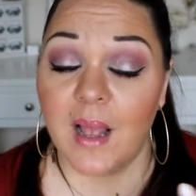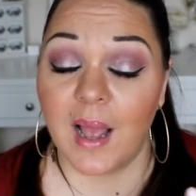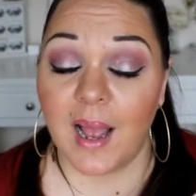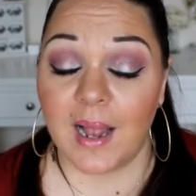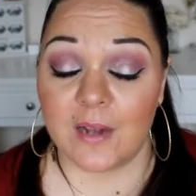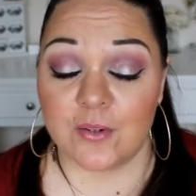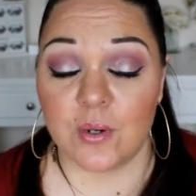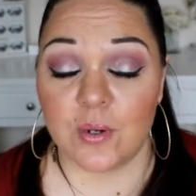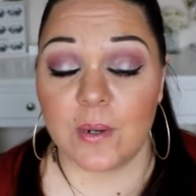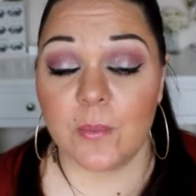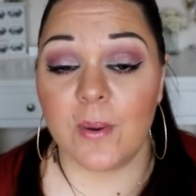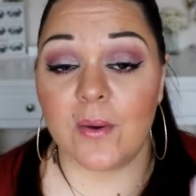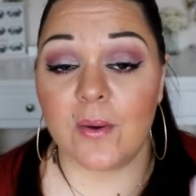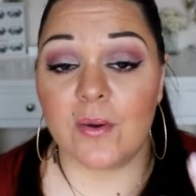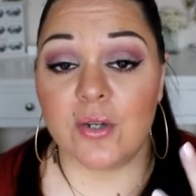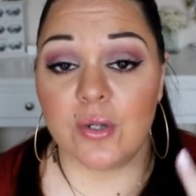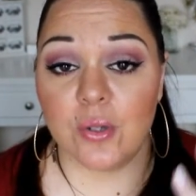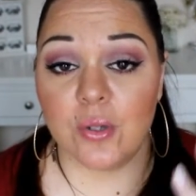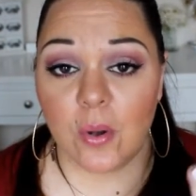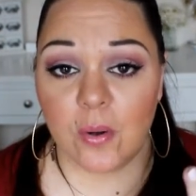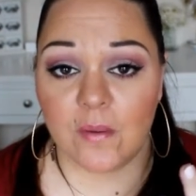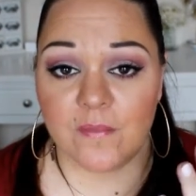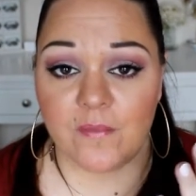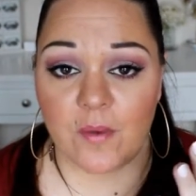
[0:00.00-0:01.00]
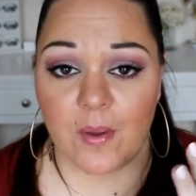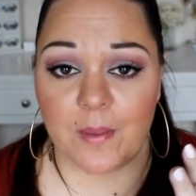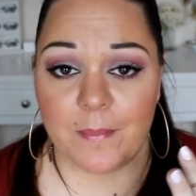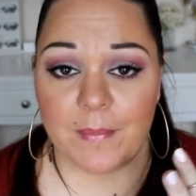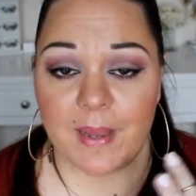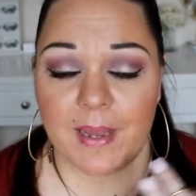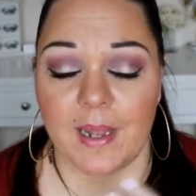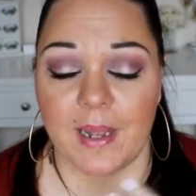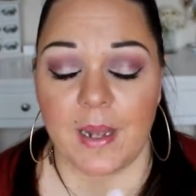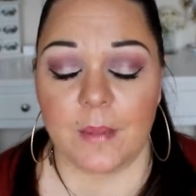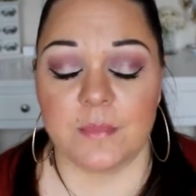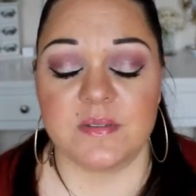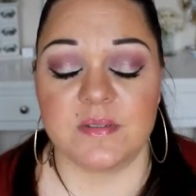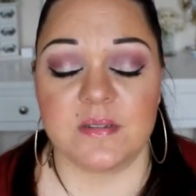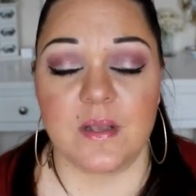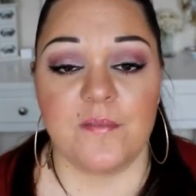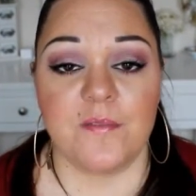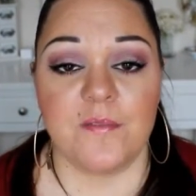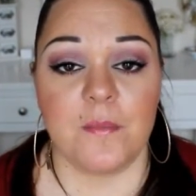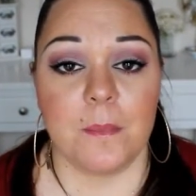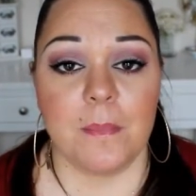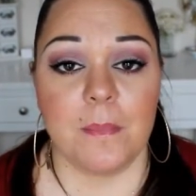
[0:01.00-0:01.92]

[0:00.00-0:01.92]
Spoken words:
And I wear a lot of eye makeup, so for